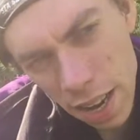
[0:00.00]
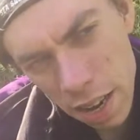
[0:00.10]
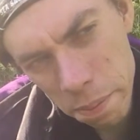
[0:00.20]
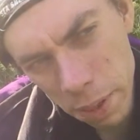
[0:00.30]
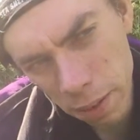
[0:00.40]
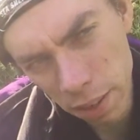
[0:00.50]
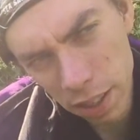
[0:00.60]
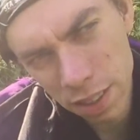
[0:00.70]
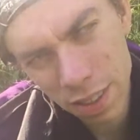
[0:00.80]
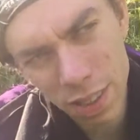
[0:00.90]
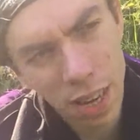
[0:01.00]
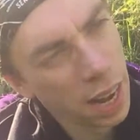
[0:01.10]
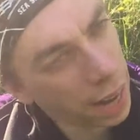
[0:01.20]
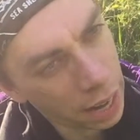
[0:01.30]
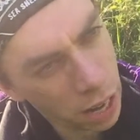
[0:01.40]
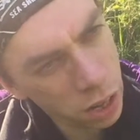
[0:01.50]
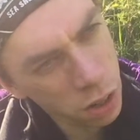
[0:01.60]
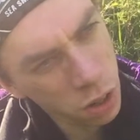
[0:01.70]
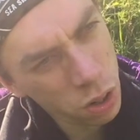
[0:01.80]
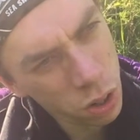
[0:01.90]
hypocrite and
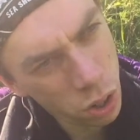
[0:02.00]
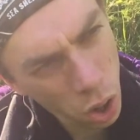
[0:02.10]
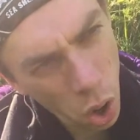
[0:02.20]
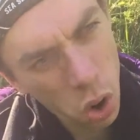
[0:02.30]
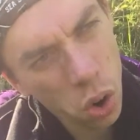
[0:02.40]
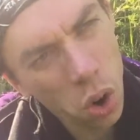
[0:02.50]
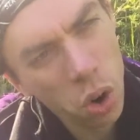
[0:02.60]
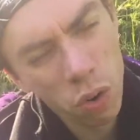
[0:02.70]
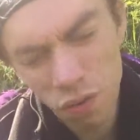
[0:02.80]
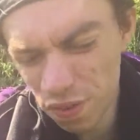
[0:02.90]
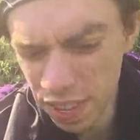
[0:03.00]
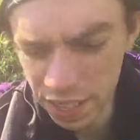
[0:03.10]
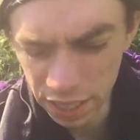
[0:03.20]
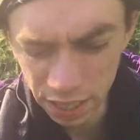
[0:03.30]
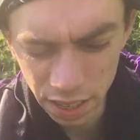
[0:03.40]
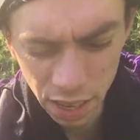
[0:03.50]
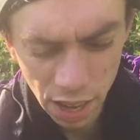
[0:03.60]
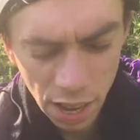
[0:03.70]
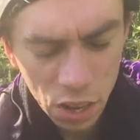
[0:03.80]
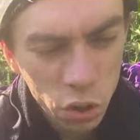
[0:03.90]
go, go whole vegan.
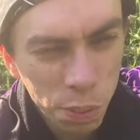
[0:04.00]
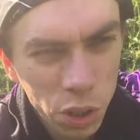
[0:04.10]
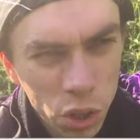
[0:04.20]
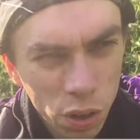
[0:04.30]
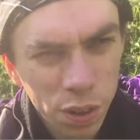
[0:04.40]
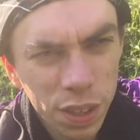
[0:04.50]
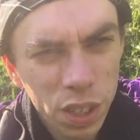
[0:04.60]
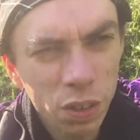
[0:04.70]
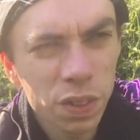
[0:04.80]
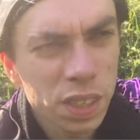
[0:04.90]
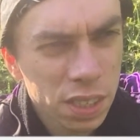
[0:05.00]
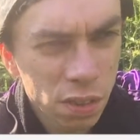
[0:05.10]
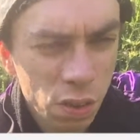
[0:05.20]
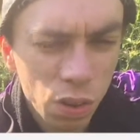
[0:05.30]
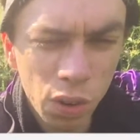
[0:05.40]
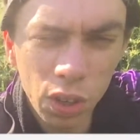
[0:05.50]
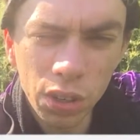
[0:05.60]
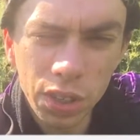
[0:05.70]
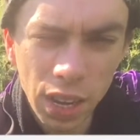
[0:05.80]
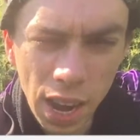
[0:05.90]
The majority of this
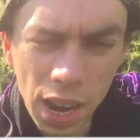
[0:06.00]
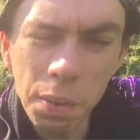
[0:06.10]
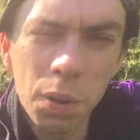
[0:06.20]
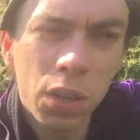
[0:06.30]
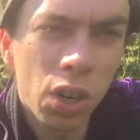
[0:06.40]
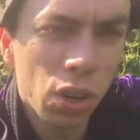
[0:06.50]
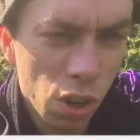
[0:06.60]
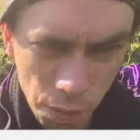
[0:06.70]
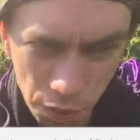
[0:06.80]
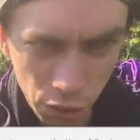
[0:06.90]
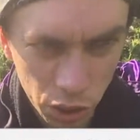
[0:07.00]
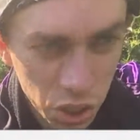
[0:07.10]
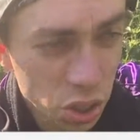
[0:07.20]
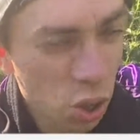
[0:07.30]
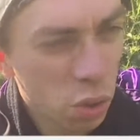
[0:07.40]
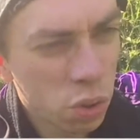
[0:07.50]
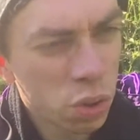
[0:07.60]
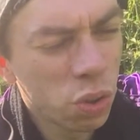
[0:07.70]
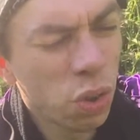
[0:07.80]
world's animals are herbivores. Don't,